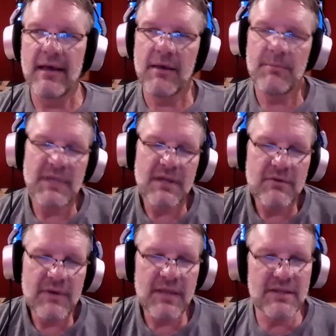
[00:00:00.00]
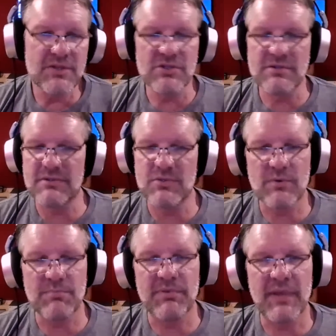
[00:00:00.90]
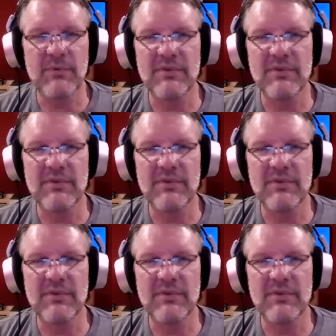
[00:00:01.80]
And then it's just sort of playing with